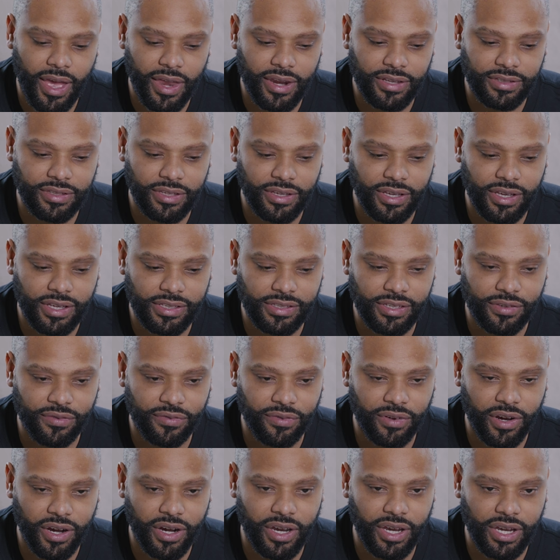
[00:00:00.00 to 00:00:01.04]
and it's a it's a
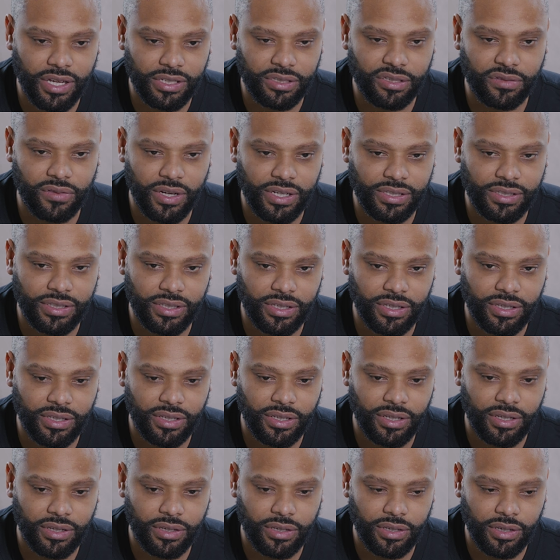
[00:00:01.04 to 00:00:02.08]
very interesting
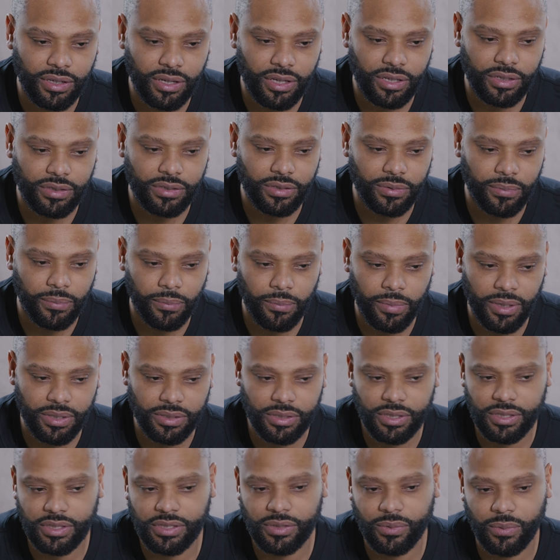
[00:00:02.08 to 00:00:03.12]
niche
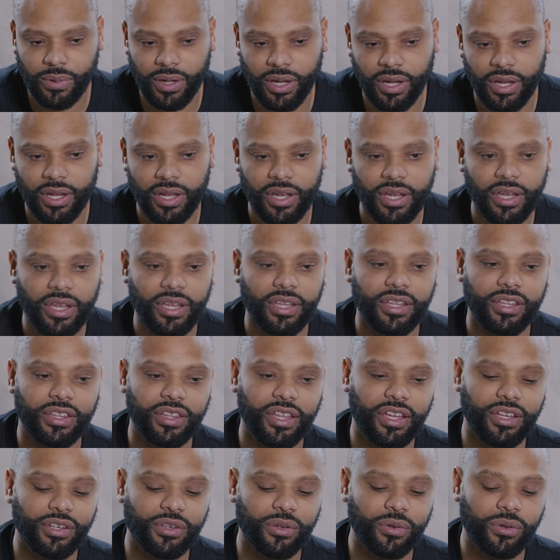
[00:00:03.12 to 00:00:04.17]
business where
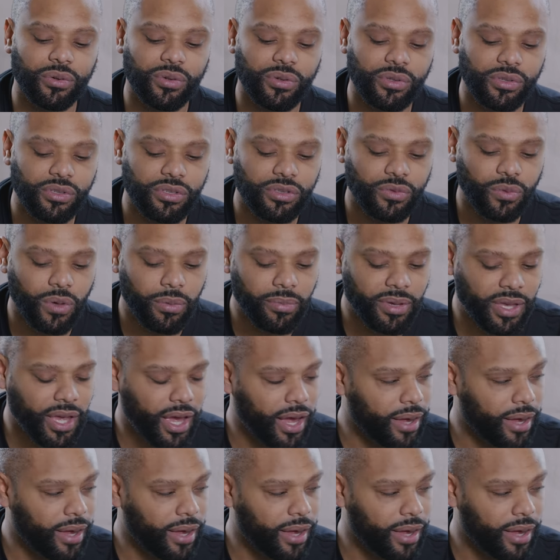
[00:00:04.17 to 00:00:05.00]
they do swim